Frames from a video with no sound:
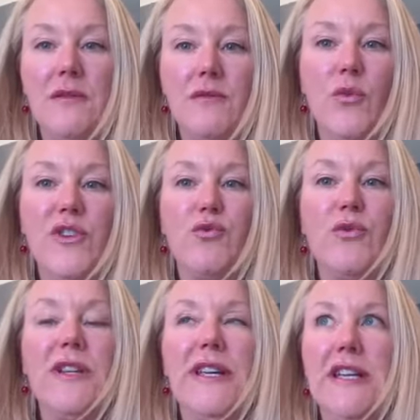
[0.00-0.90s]
What's
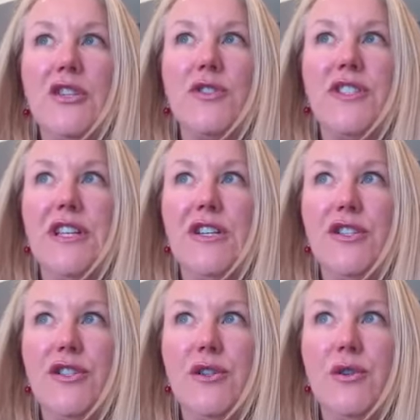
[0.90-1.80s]
really interesting
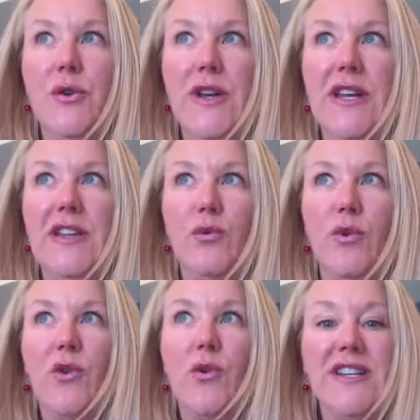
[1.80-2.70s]
too is we're
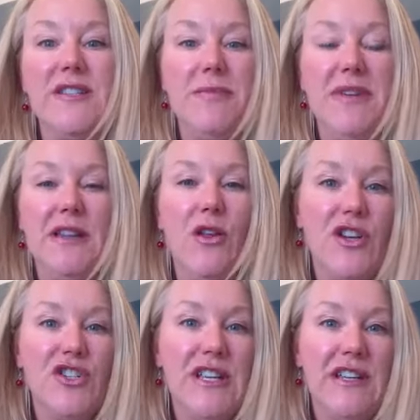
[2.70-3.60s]
going to be
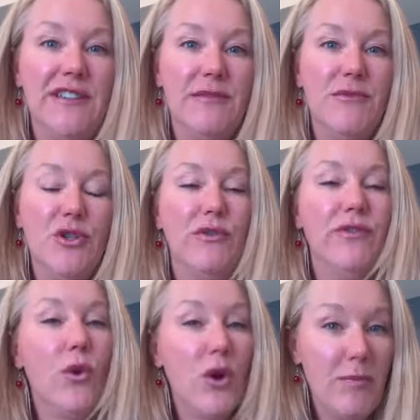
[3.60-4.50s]
launching some new
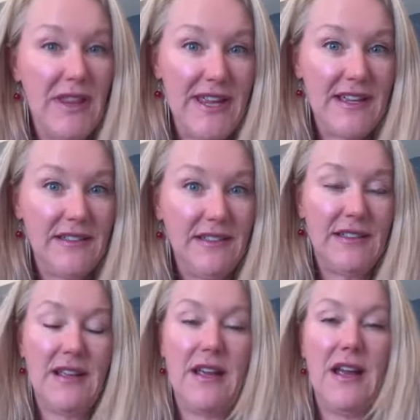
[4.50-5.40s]
floor plans.
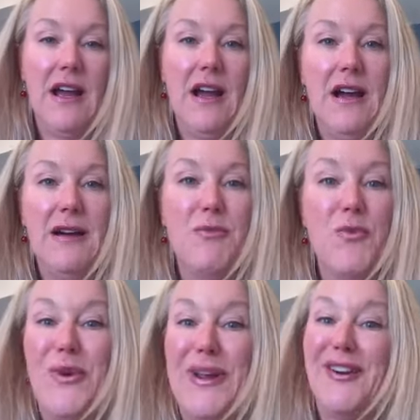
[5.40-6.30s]

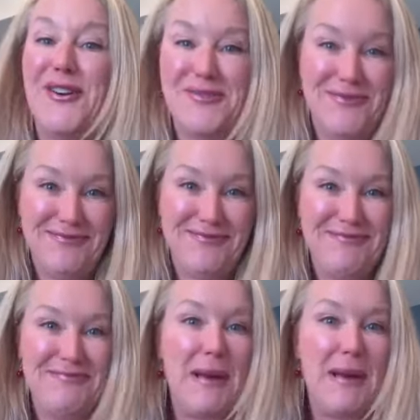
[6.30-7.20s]

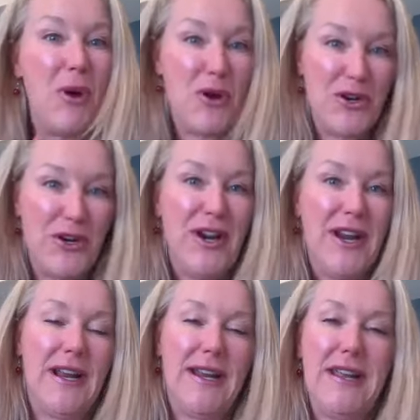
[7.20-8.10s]
My partner
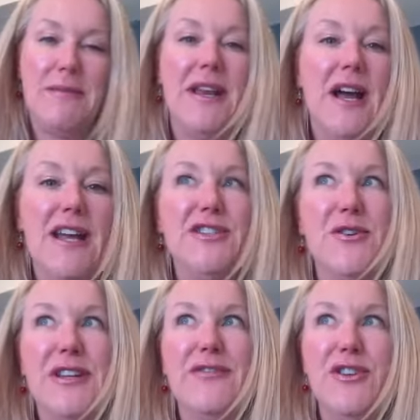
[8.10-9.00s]
Kim and I don't
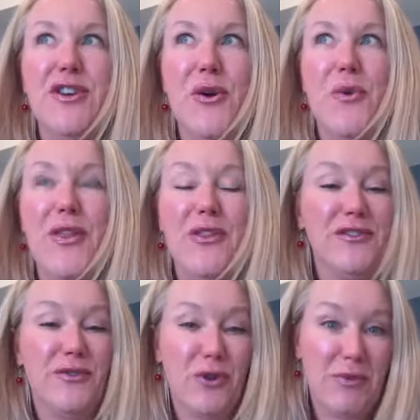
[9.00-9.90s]
even know what those
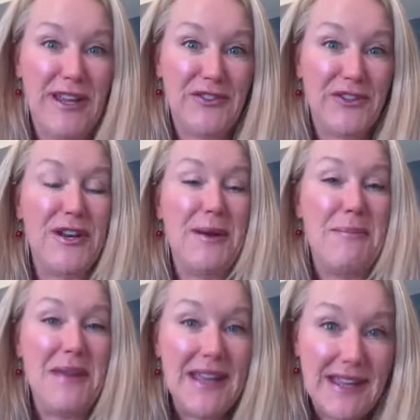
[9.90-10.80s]
floor plans are going to
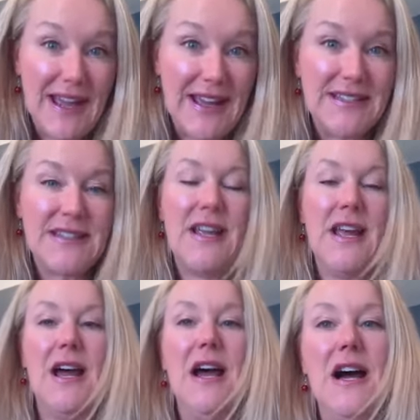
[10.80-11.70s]
be yet,
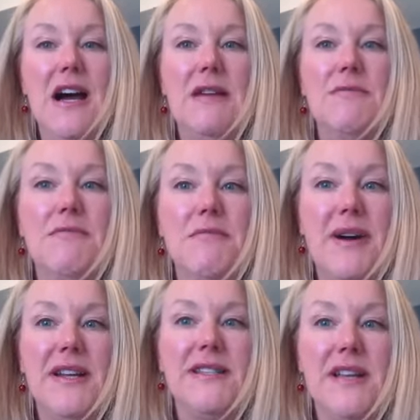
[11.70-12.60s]

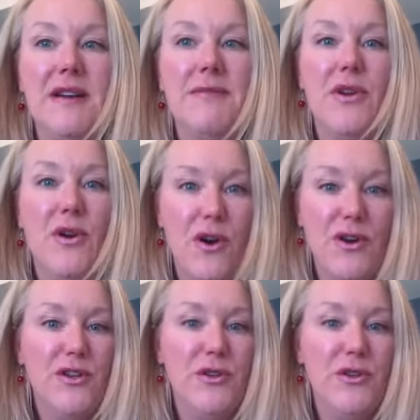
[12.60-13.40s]
but there are